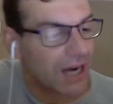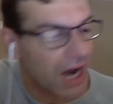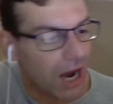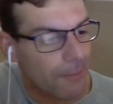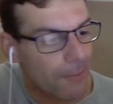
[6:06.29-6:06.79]

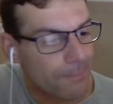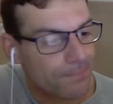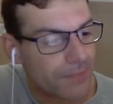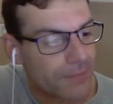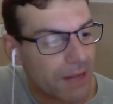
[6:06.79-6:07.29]

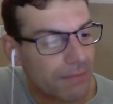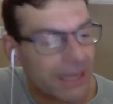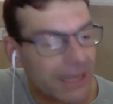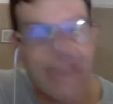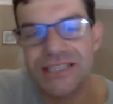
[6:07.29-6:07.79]

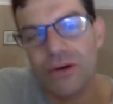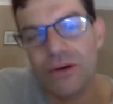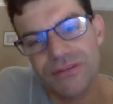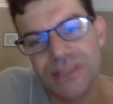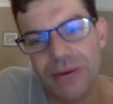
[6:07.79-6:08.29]
But yes, no,
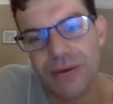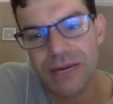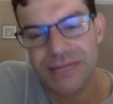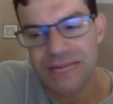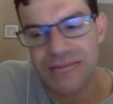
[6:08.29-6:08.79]
obviously we're going to
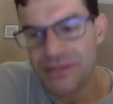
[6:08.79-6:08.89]
be tempted.